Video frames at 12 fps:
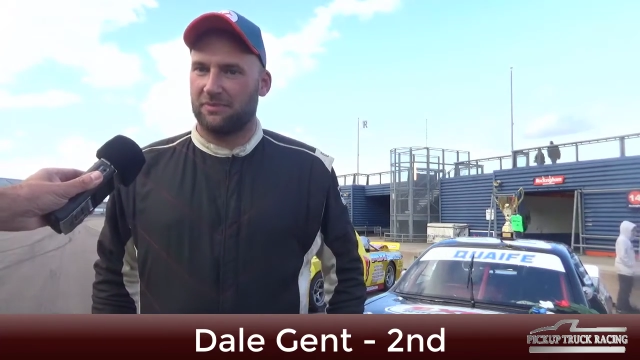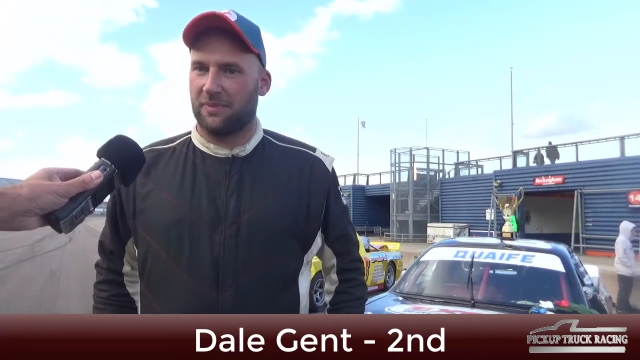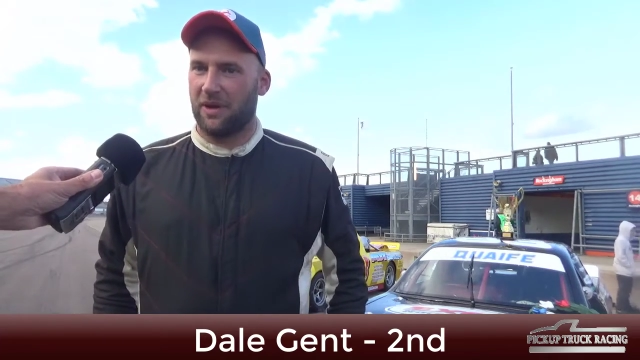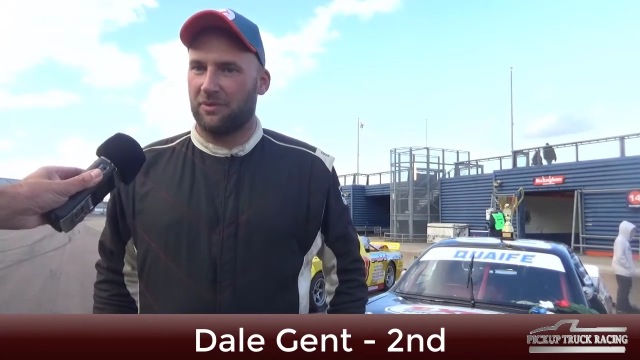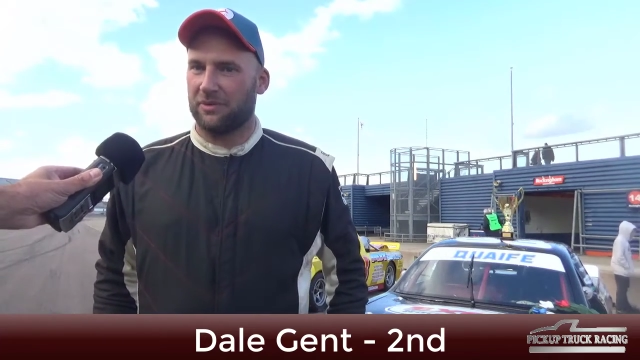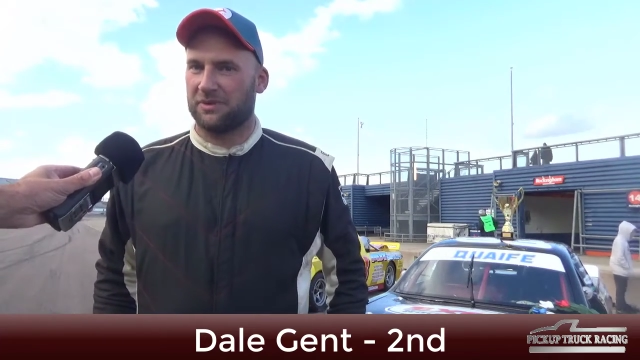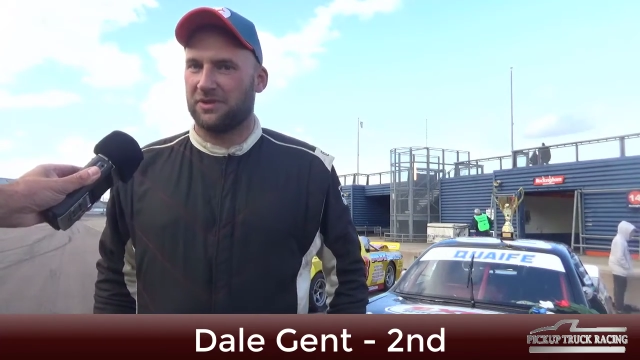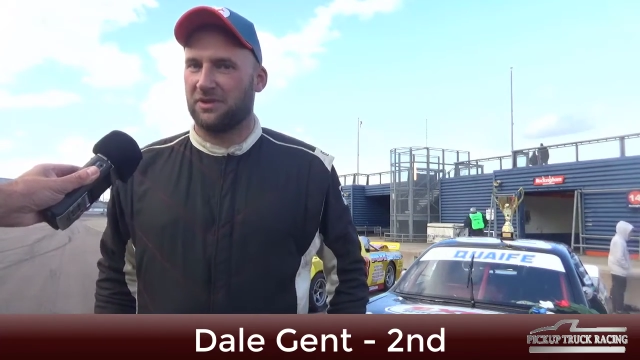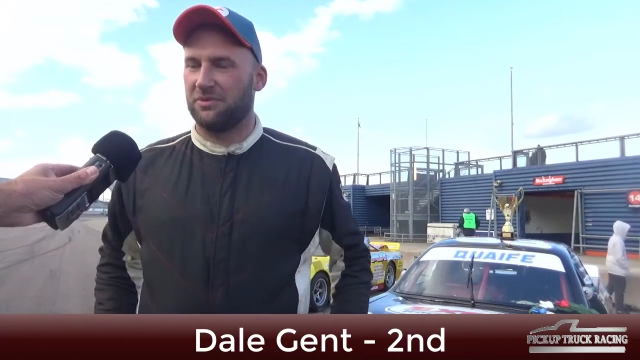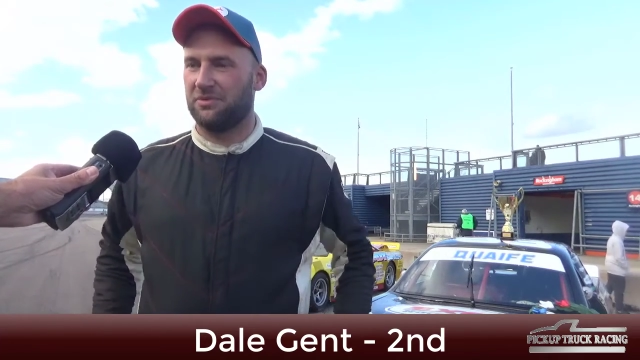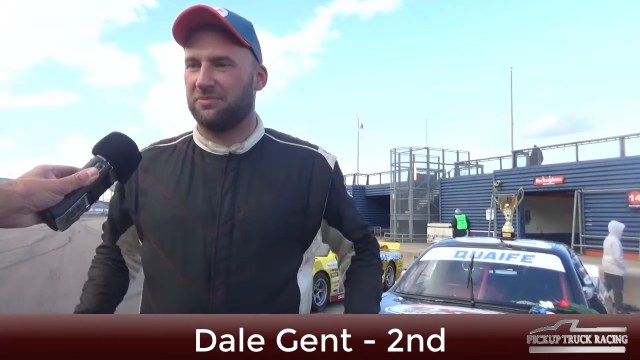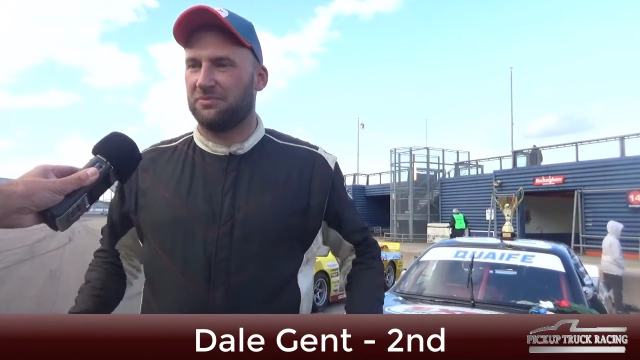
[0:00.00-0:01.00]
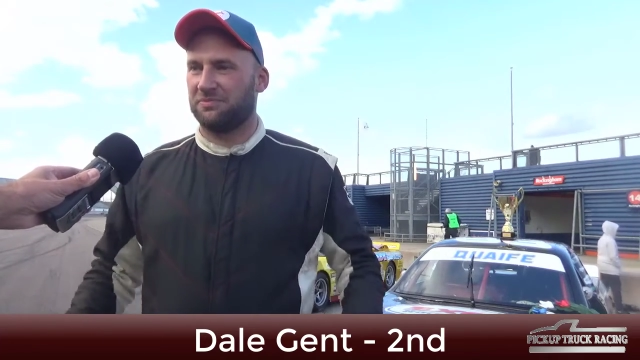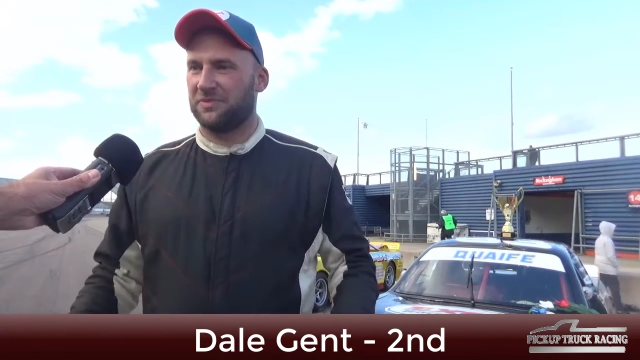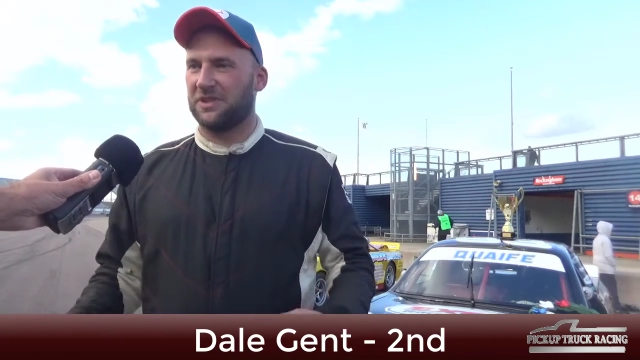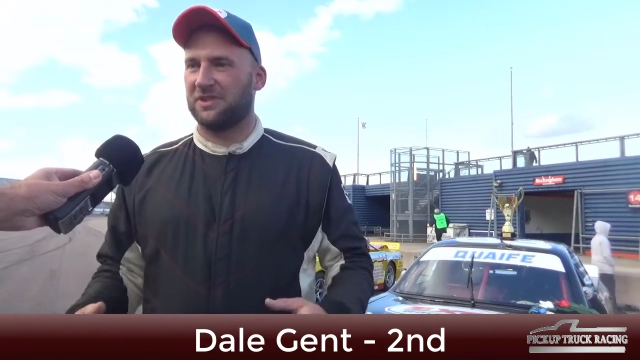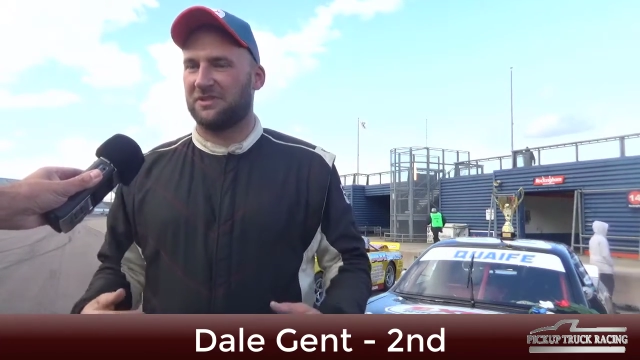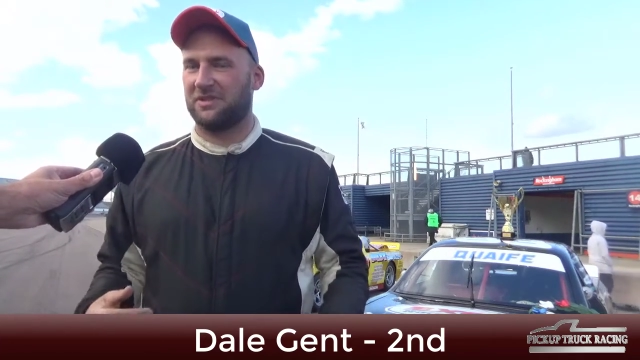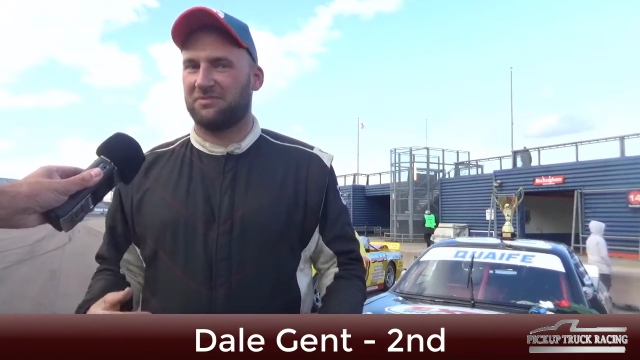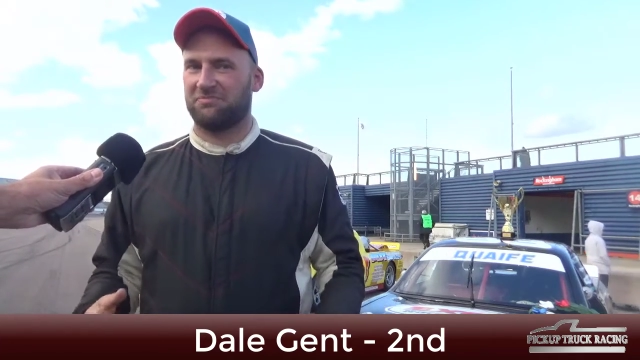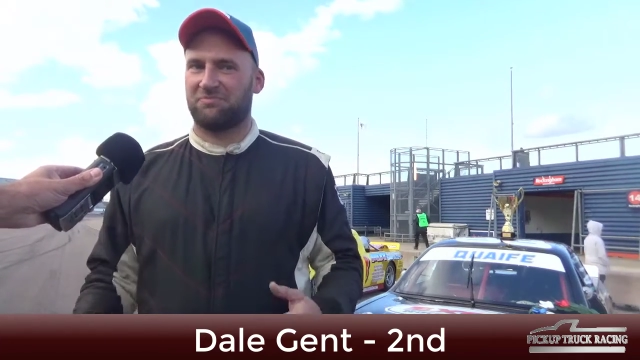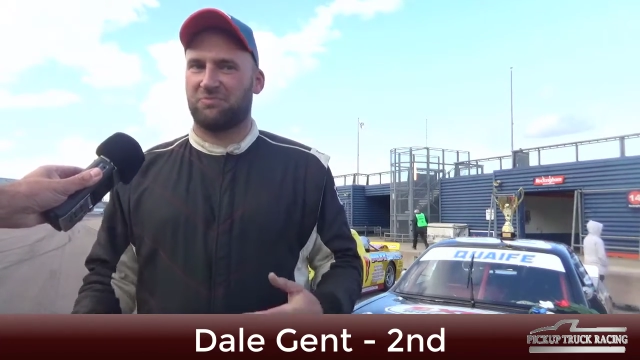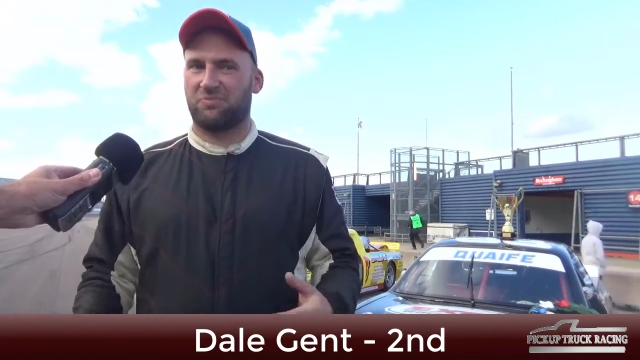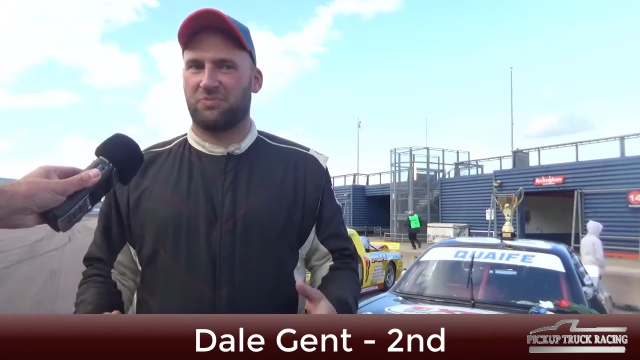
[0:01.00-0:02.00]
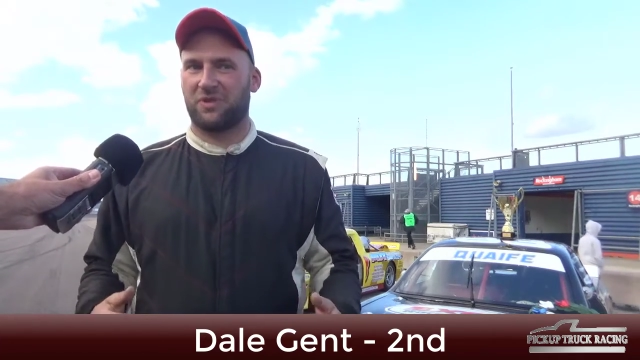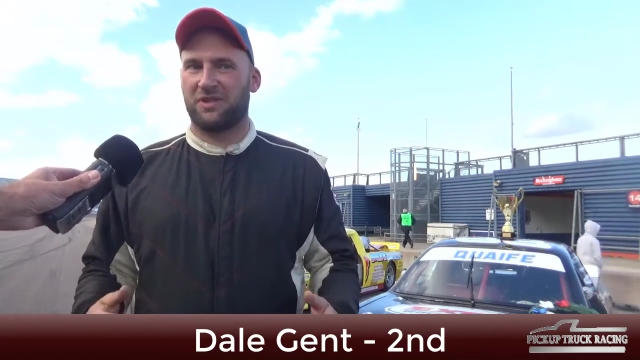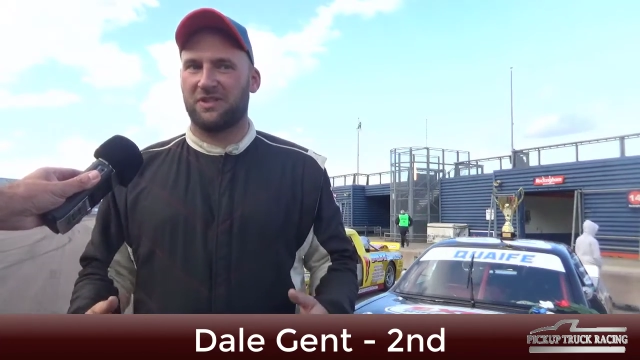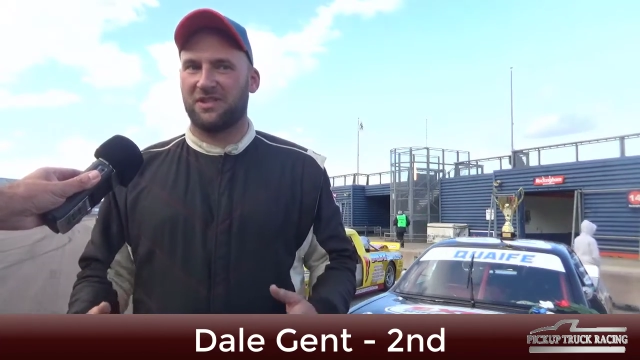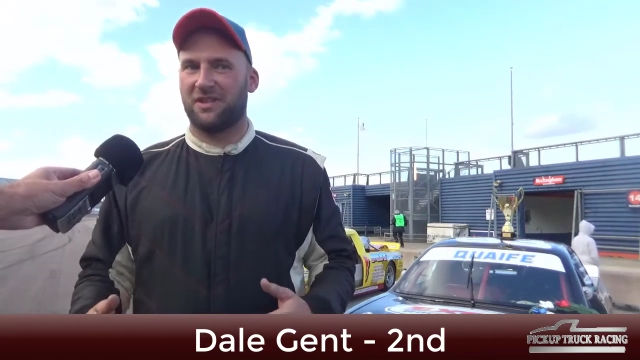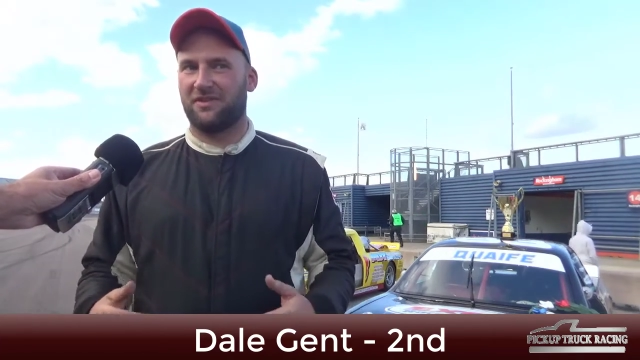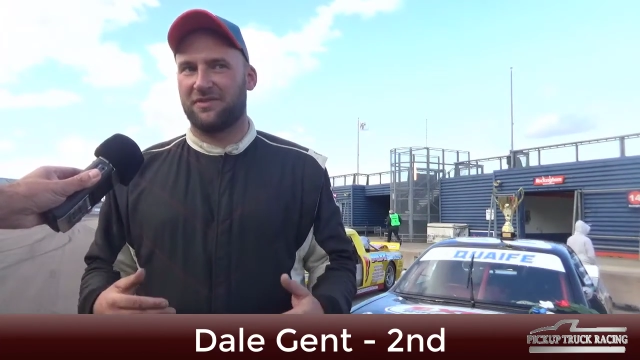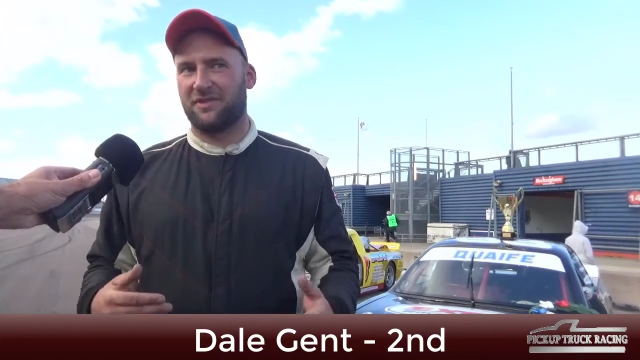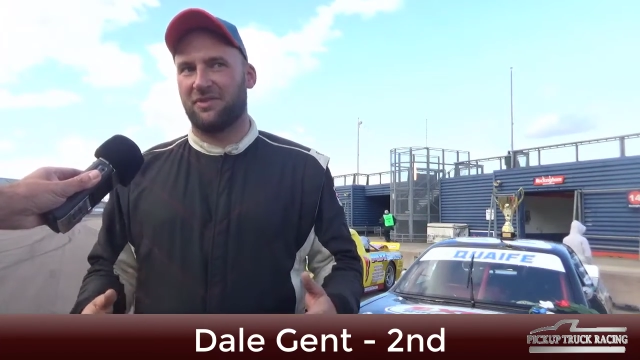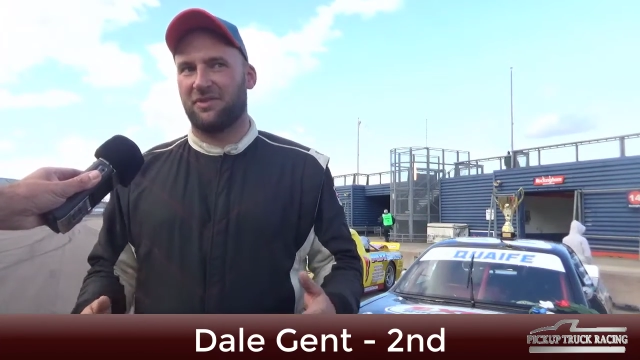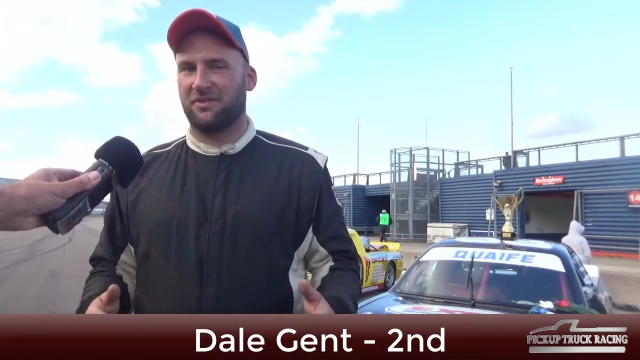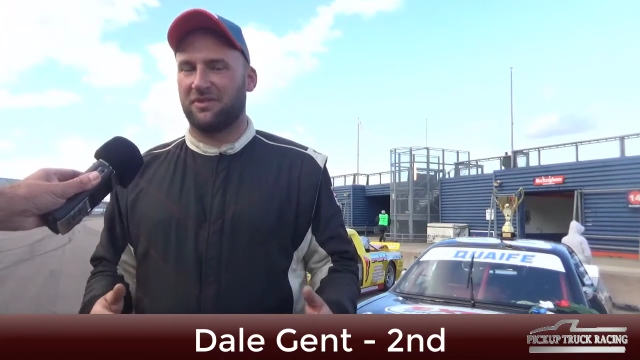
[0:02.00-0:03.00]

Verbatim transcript: but was too just conservative on it.